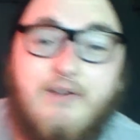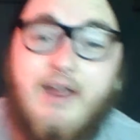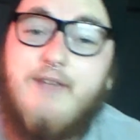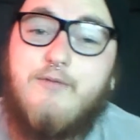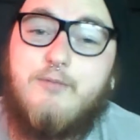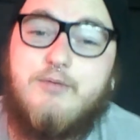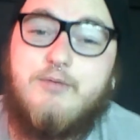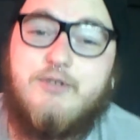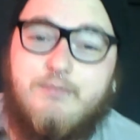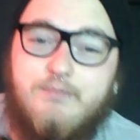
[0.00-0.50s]

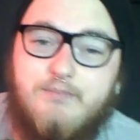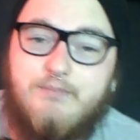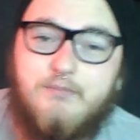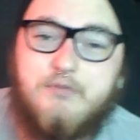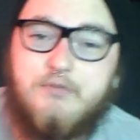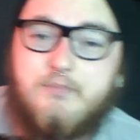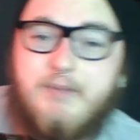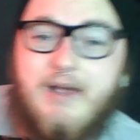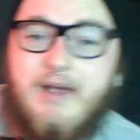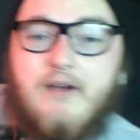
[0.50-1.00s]
Flavour
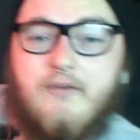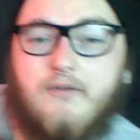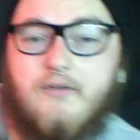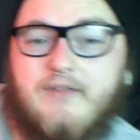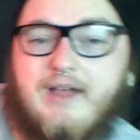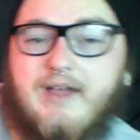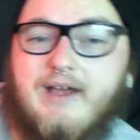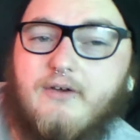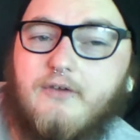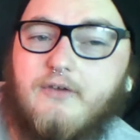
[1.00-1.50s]
was
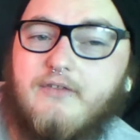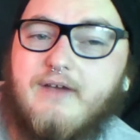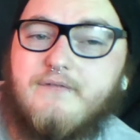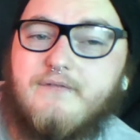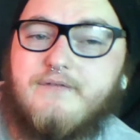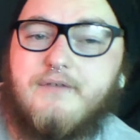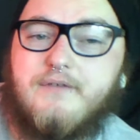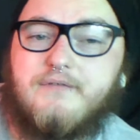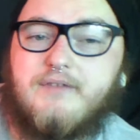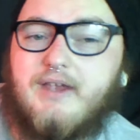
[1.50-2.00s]
better on
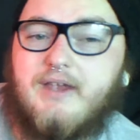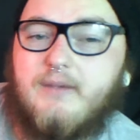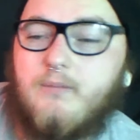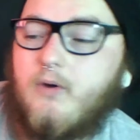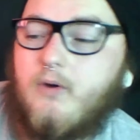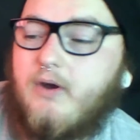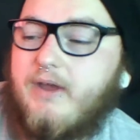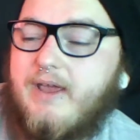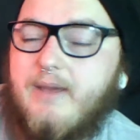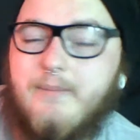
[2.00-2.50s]
that
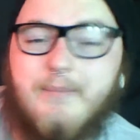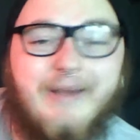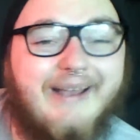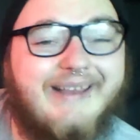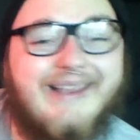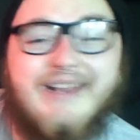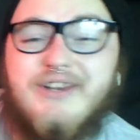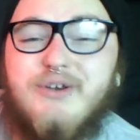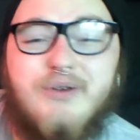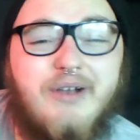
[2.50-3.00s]
50 watt
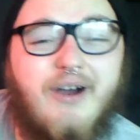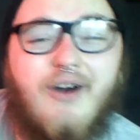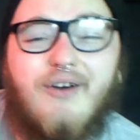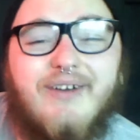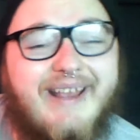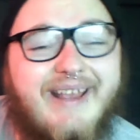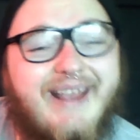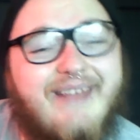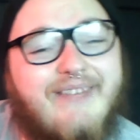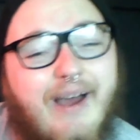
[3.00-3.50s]
hit, but again,
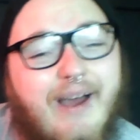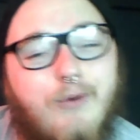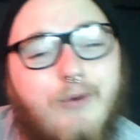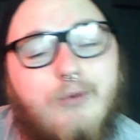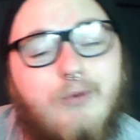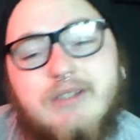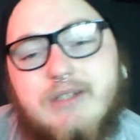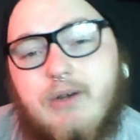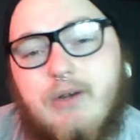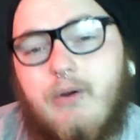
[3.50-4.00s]
you can't hit
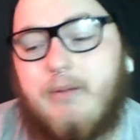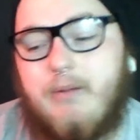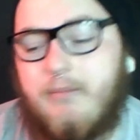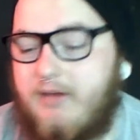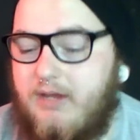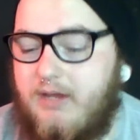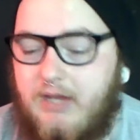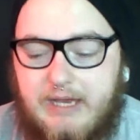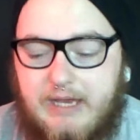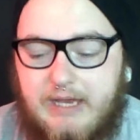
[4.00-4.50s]
that all the
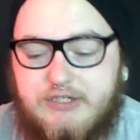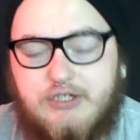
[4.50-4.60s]
time.